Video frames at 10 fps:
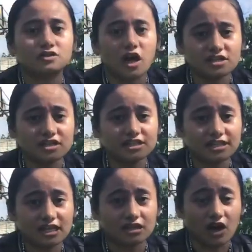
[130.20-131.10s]
To
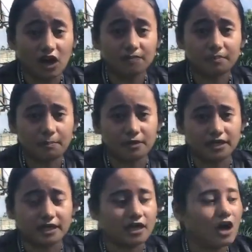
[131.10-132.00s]
auscultate the heart
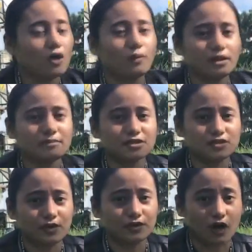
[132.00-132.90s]
properly, one must
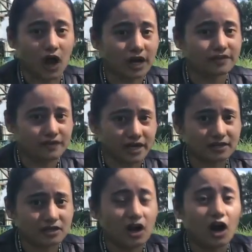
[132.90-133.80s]
note the heart rate,
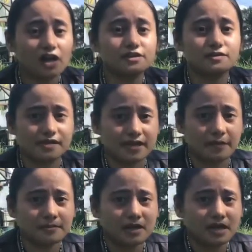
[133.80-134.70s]
heart
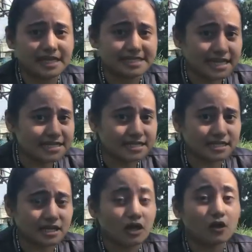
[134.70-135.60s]
rhythm,
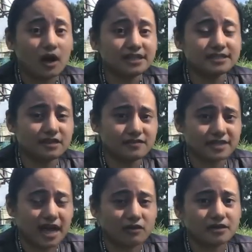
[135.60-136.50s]
intensity, quality of
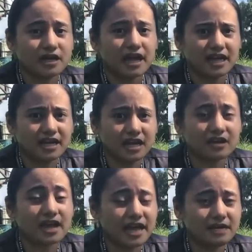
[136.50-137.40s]
sound, and
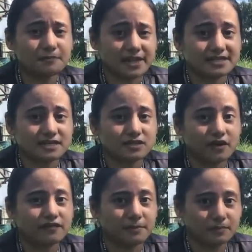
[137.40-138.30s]
hear any presence
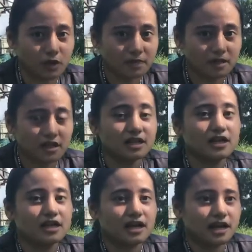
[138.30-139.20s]
of abnormal
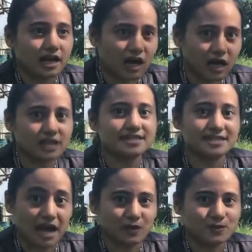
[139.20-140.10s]
heart
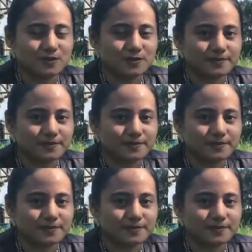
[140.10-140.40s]
sounds.